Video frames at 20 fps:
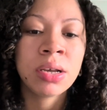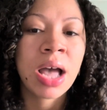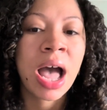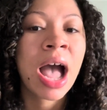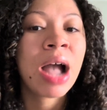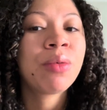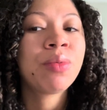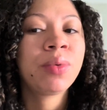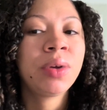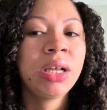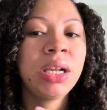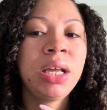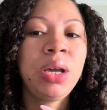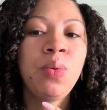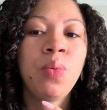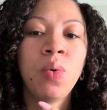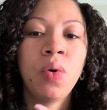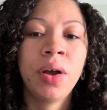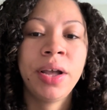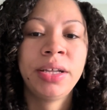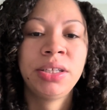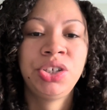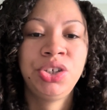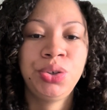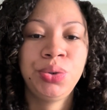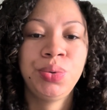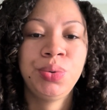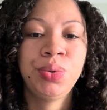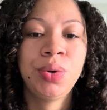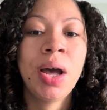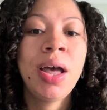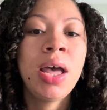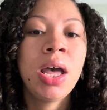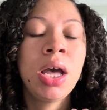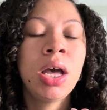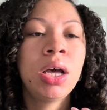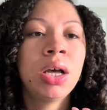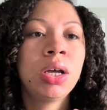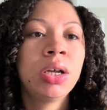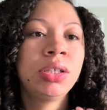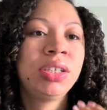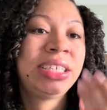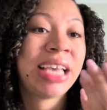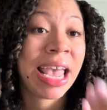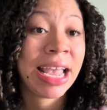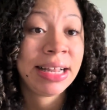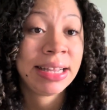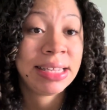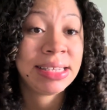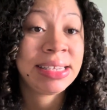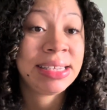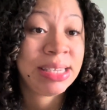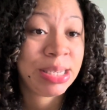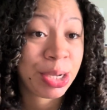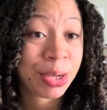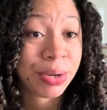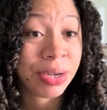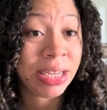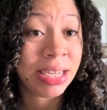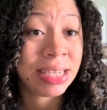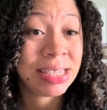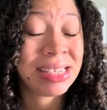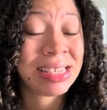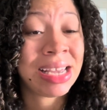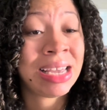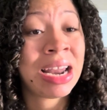I really want to take this serious,